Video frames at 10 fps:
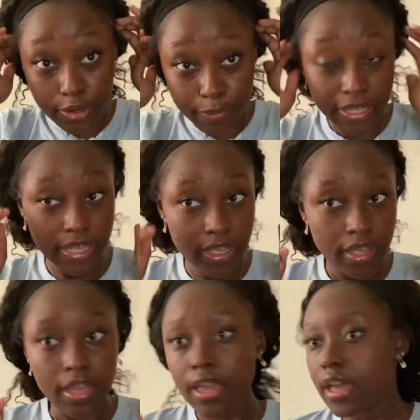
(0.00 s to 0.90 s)
bit.
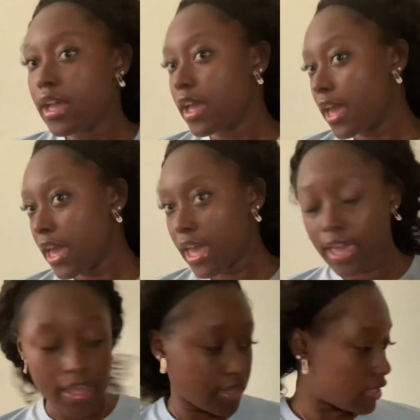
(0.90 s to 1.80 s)

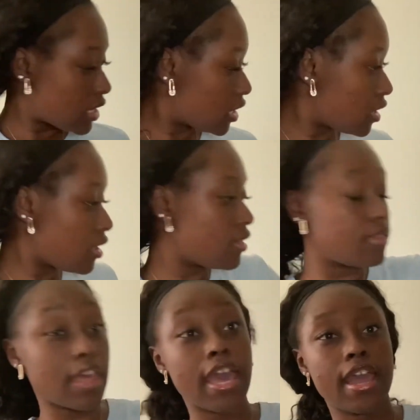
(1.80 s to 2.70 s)
And
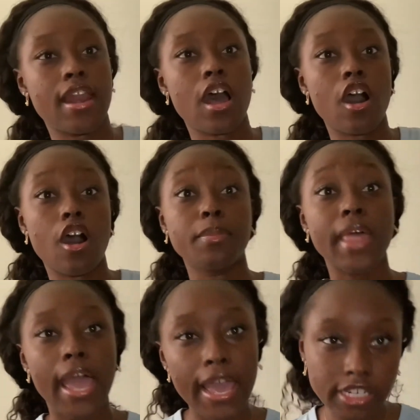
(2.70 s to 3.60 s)
then the
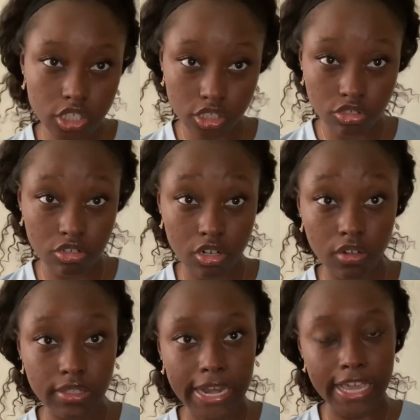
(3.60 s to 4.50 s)
edge control
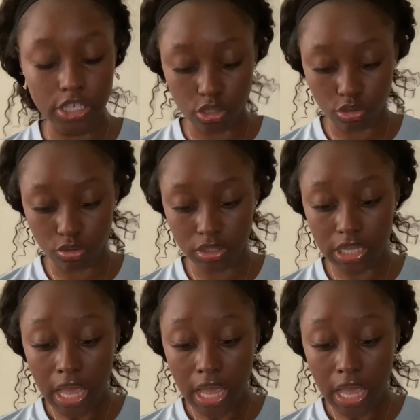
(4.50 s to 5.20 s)
that I used